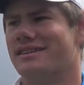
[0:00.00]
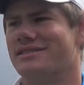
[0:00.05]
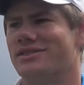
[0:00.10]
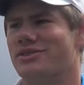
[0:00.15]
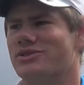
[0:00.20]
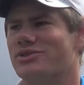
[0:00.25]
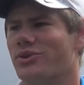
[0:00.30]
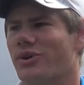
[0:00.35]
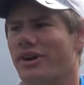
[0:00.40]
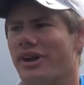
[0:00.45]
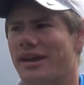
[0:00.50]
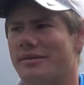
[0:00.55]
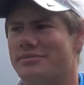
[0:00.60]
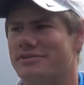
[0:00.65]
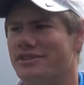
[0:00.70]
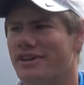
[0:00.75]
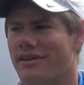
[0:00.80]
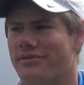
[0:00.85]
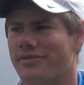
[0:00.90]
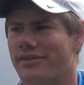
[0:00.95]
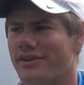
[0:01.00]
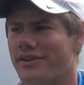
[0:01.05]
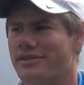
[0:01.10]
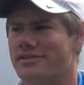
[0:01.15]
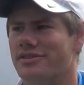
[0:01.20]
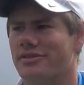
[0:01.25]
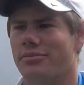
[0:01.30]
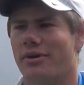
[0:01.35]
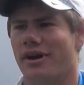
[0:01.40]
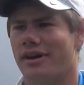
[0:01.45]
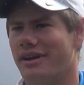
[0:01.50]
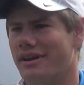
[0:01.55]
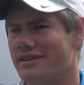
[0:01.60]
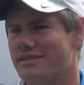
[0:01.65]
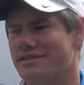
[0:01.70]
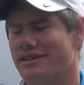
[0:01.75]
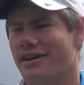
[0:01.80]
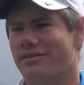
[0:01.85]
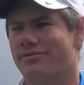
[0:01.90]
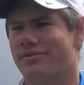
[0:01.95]
your short game suffers, your putting
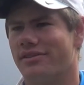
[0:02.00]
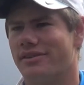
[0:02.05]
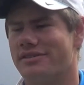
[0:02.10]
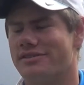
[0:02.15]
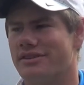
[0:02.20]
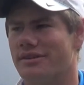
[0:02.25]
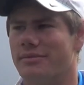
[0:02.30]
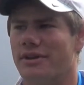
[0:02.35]
suffers.